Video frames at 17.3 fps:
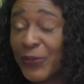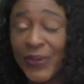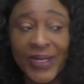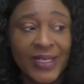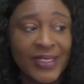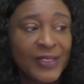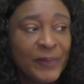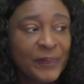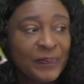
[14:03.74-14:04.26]

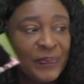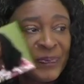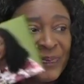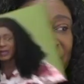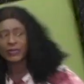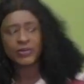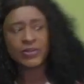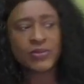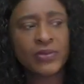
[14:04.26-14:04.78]
well.
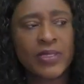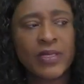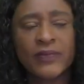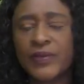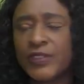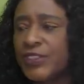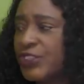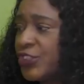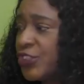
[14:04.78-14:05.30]
I was
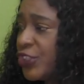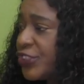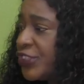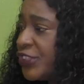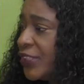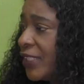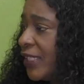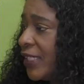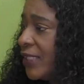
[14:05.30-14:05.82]
cooking for the
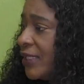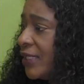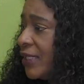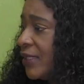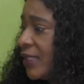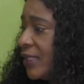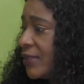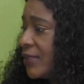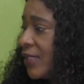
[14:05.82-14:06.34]
church
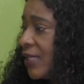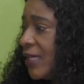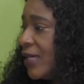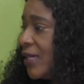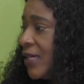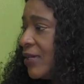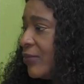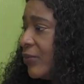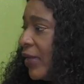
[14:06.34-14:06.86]
then.
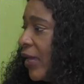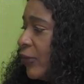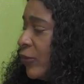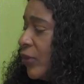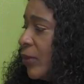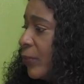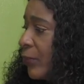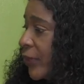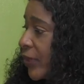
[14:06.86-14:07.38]
We are
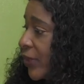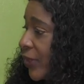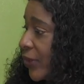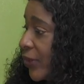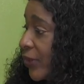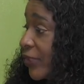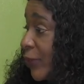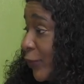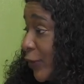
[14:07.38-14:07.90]
doing
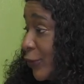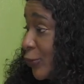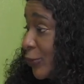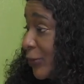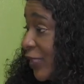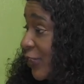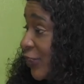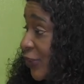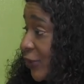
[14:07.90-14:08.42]
potluck. We went to
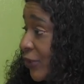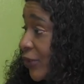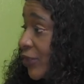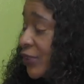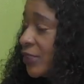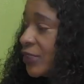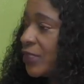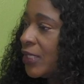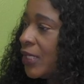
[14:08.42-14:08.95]
my
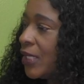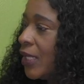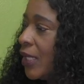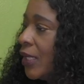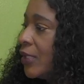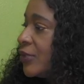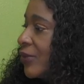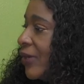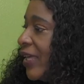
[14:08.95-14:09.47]
church.
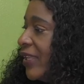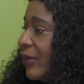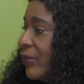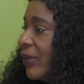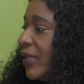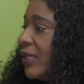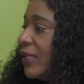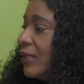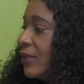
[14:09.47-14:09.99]
So
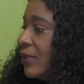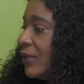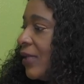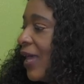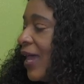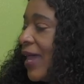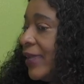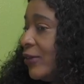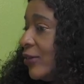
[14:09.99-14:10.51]
anyway,
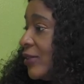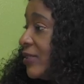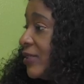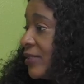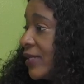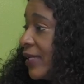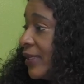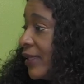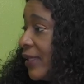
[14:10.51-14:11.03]
I just
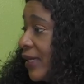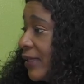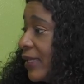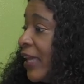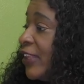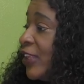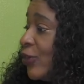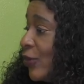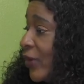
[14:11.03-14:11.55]
decided that
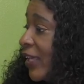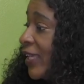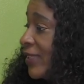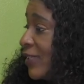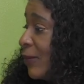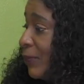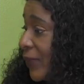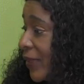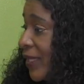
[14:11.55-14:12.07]
I need to
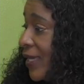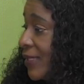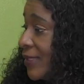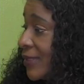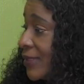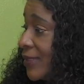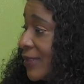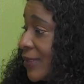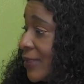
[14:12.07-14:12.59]
get a place
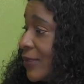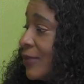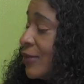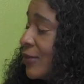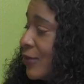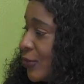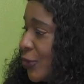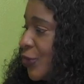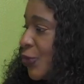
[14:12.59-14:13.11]

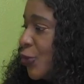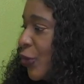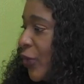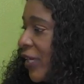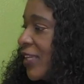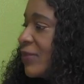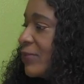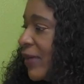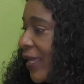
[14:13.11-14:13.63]
to
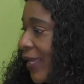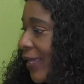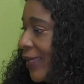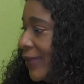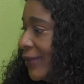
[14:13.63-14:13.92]
showcase my.